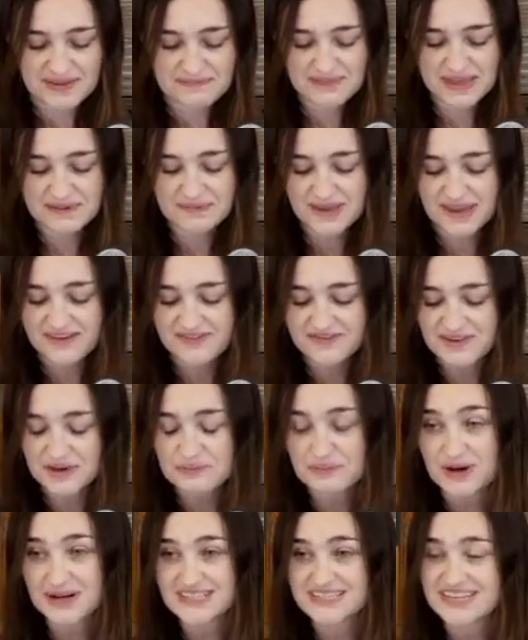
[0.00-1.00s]
Maybe I
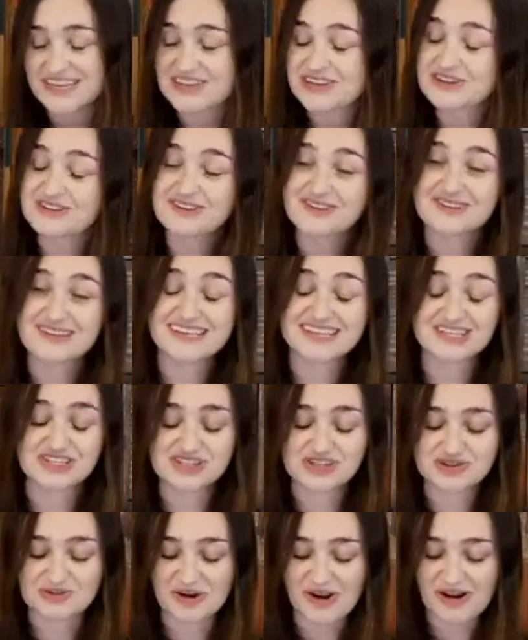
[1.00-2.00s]
feel particularly
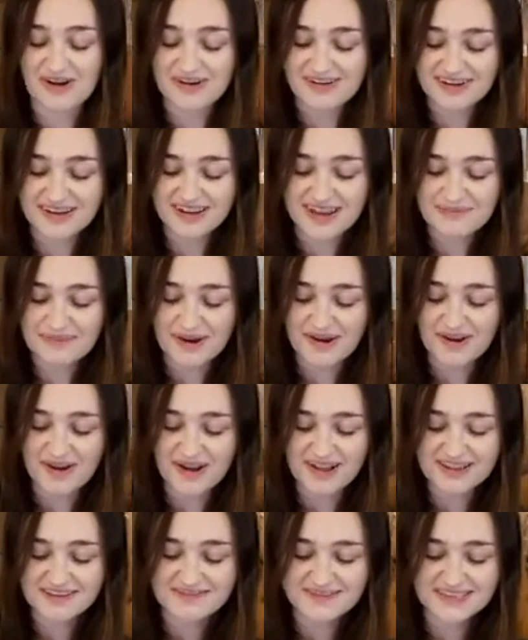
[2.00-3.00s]
strong about
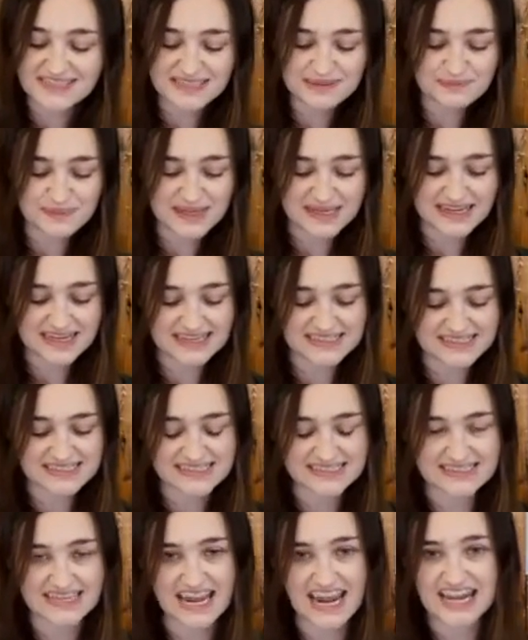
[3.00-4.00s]
all of this
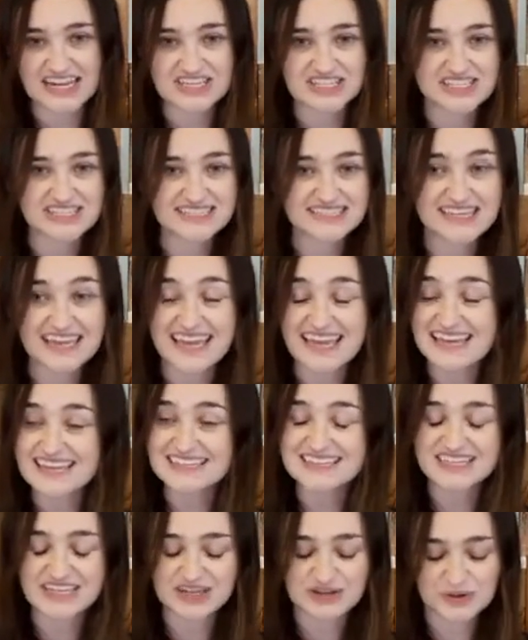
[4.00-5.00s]
because I just
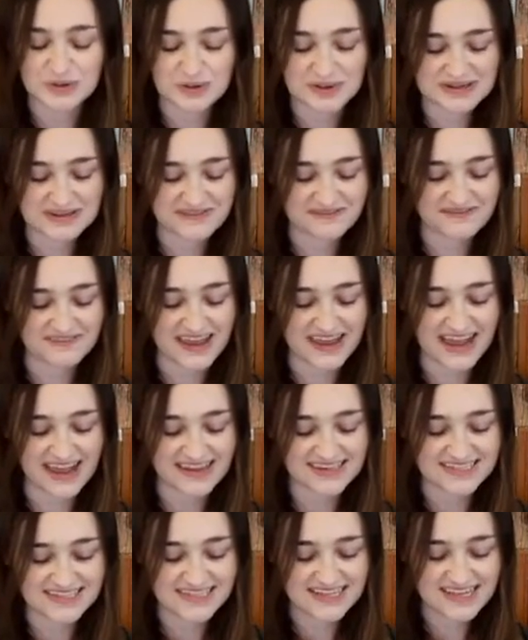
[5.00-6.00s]
can't ignore the
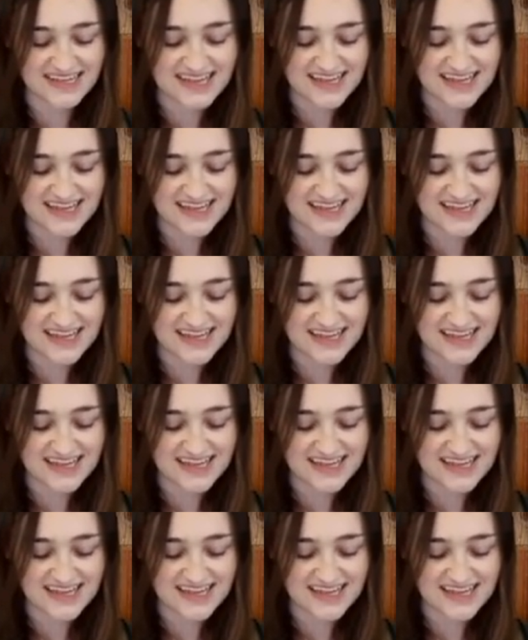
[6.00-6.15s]
fact